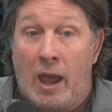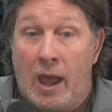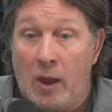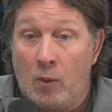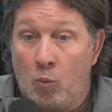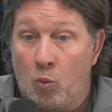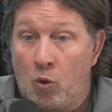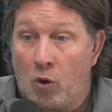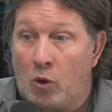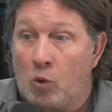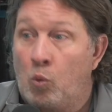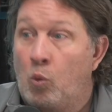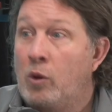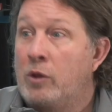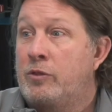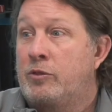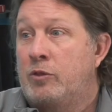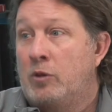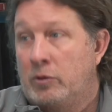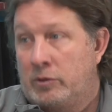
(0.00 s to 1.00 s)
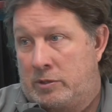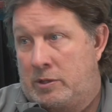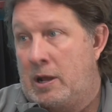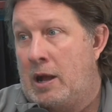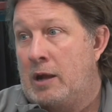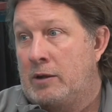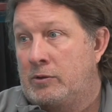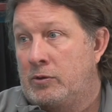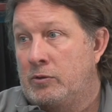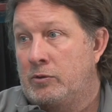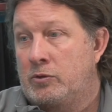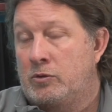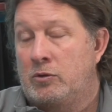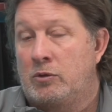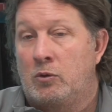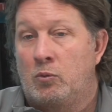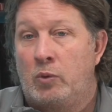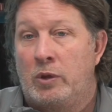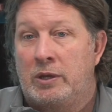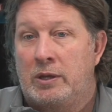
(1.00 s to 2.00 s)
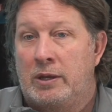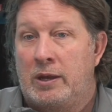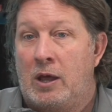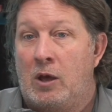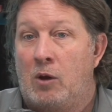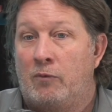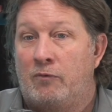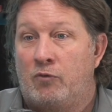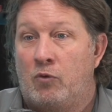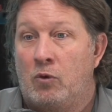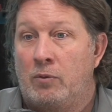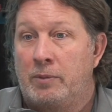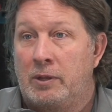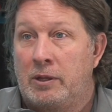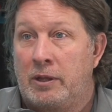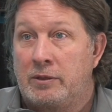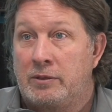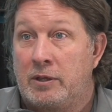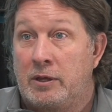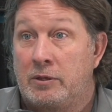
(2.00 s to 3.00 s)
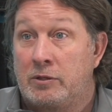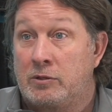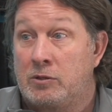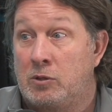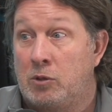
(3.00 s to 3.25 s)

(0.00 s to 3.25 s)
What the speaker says: and work with those doctors so that we can help formulate things.